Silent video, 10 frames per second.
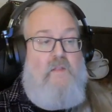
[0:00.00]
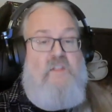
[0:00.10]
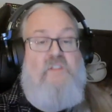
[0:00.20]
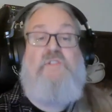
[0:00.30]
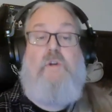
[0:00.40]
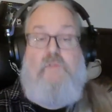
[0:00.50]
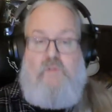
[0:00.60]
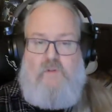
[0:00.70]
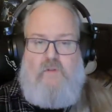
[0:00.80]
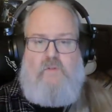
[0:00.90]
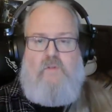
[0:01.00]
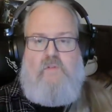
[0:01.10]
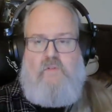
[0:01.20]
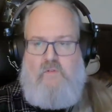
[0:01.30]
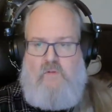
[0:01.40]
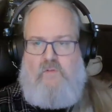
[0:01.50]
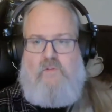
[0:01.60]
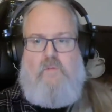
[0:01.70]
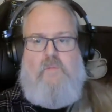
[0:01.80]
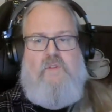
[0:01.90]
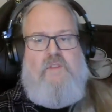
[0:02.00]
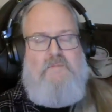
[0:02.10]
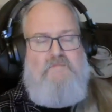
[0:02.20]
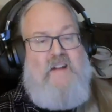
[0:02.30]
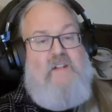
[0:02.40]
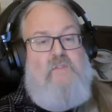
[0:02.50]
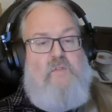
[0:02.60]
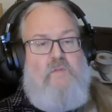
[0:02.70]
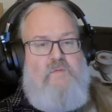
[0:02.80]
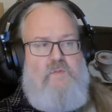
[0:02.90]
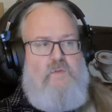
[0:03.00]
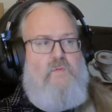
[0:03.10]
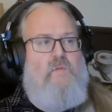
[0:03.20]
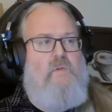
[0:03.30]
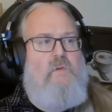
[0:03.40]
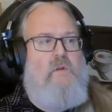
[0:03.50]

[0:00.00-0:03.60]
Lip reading: The justice system demands of you